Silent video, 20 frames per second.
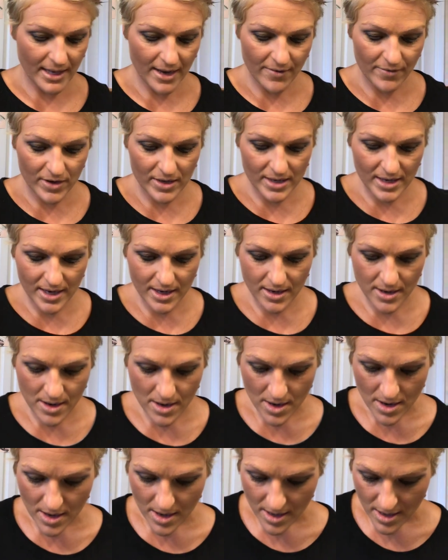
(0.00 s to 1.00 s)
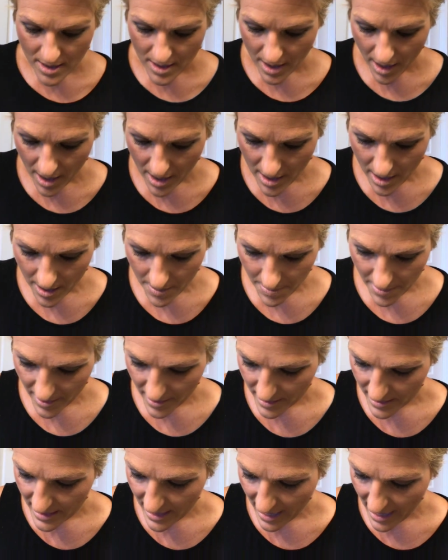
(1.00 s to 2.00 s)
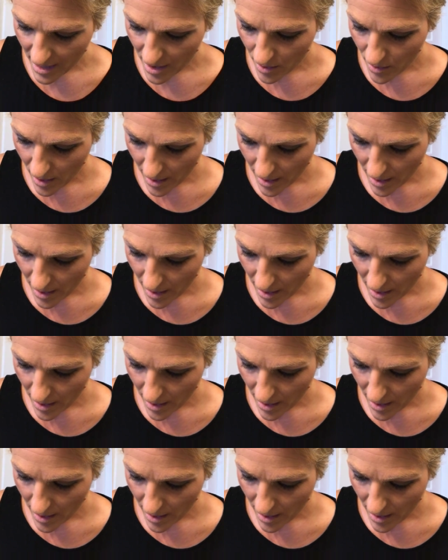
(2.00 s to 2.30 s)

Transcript: everything up. Now